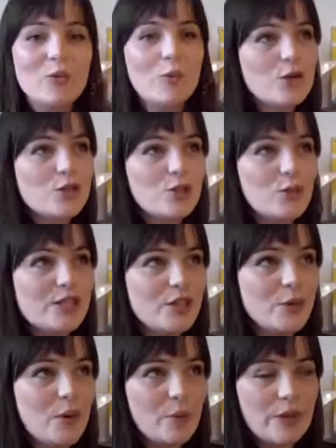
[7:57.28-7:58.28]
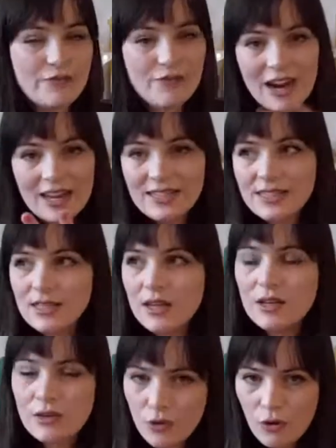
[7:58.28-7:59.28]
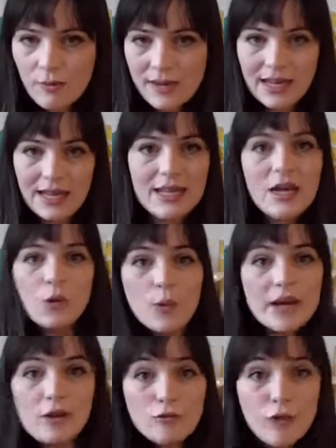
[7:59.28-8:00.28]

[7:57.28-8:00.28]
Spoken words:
What do we do when we race? Normally, we